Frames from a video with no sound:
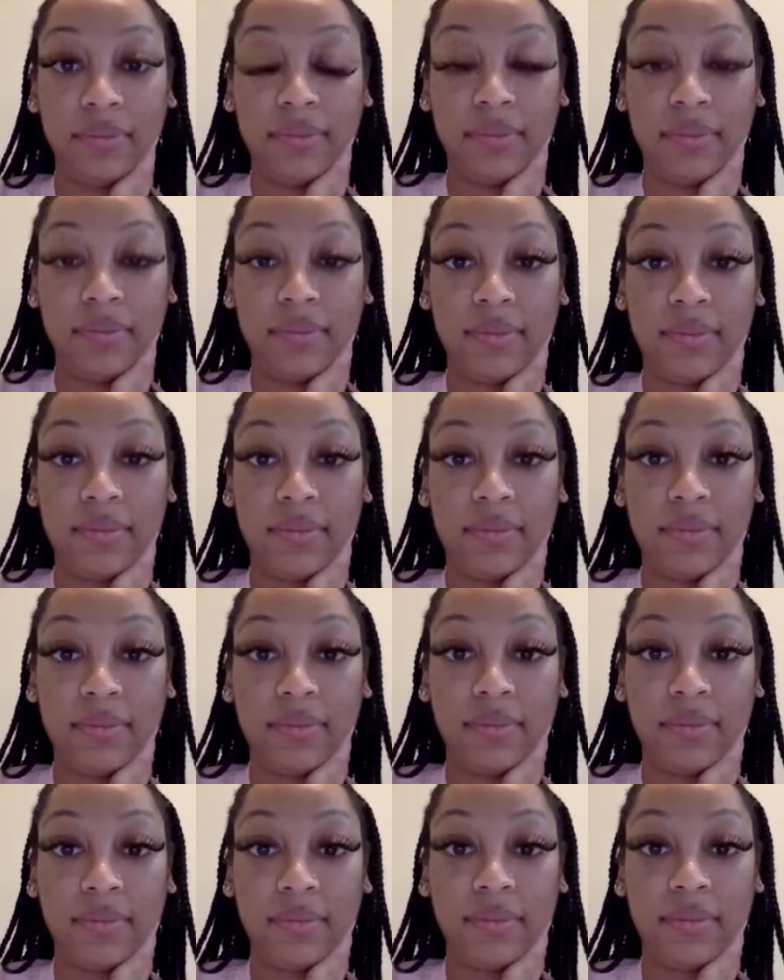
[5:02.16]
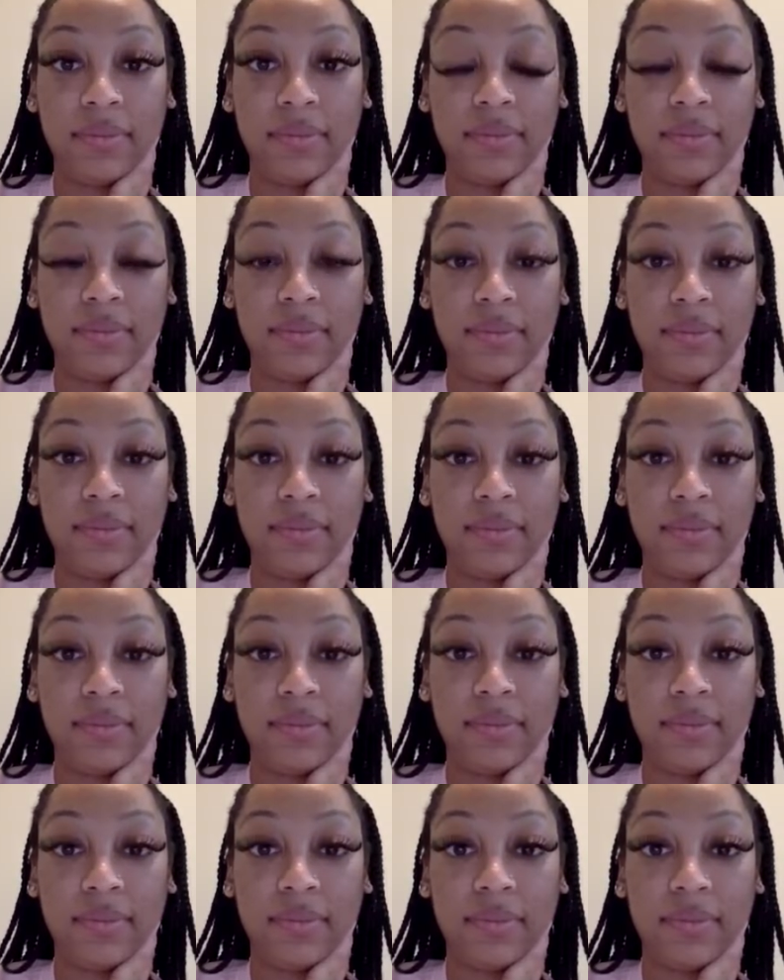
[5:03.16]

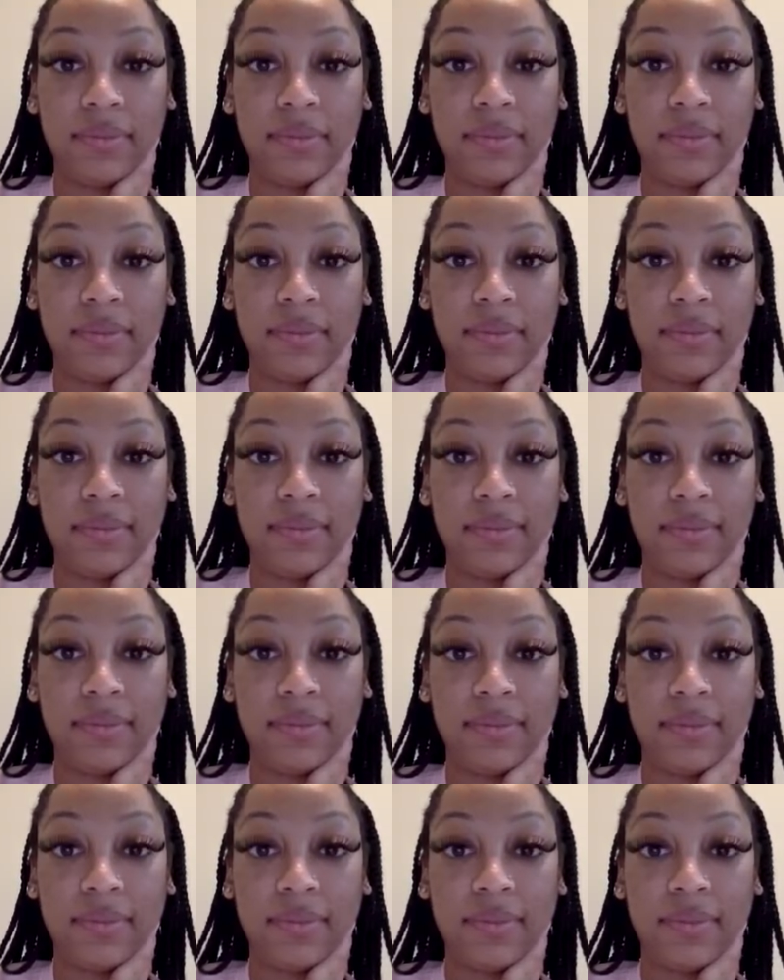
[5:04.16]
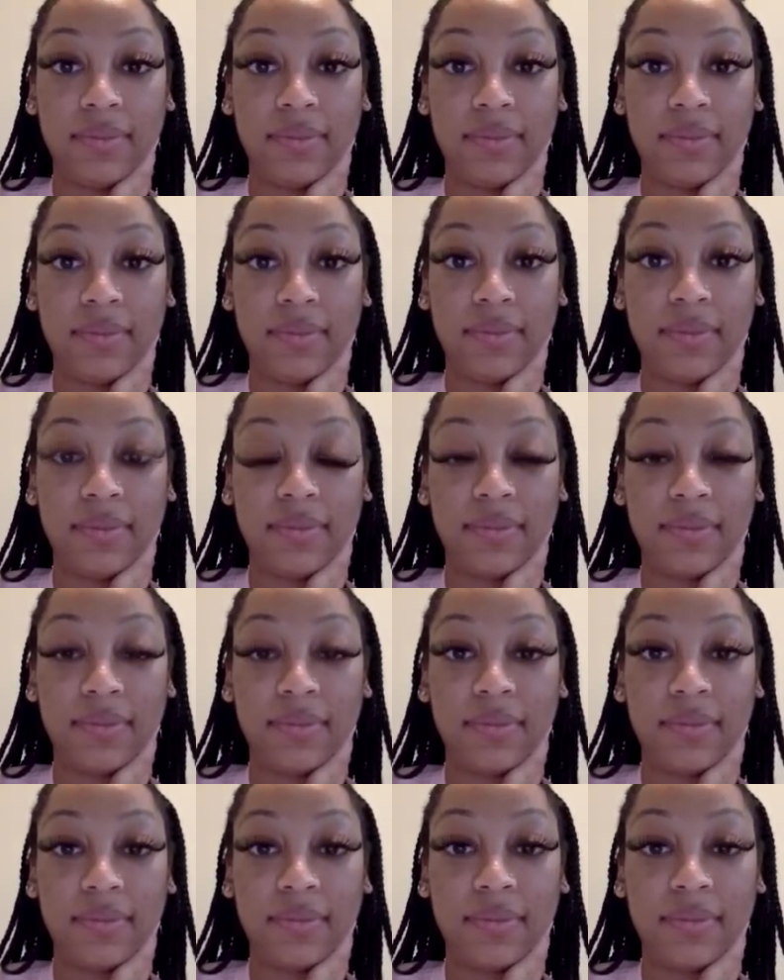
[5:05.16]

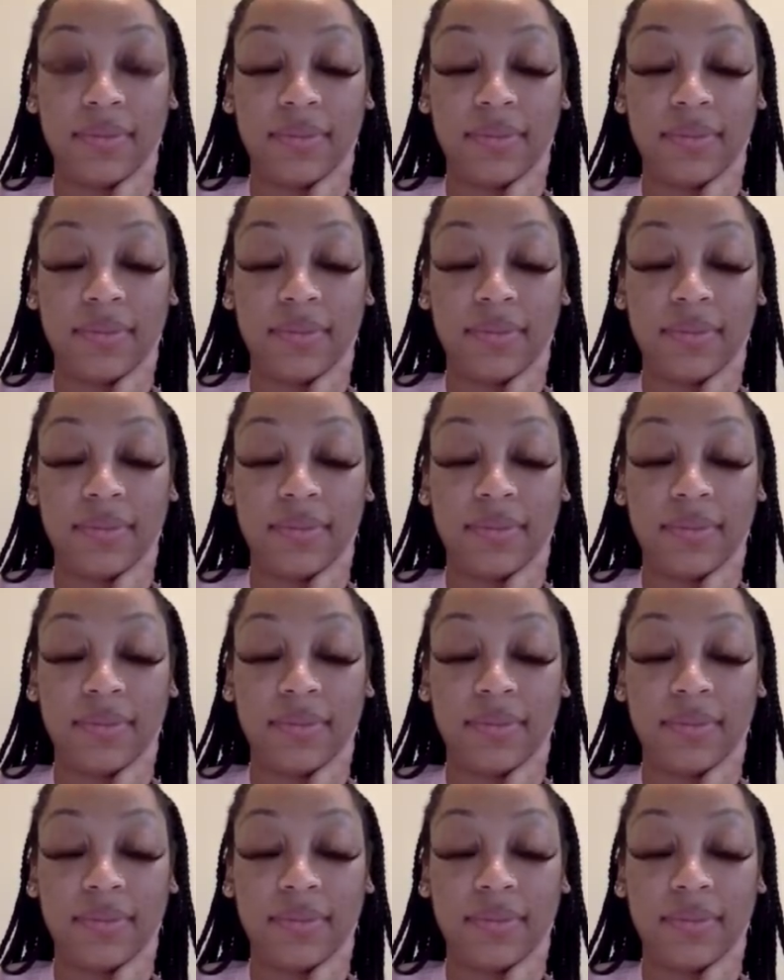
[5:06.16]
(silent)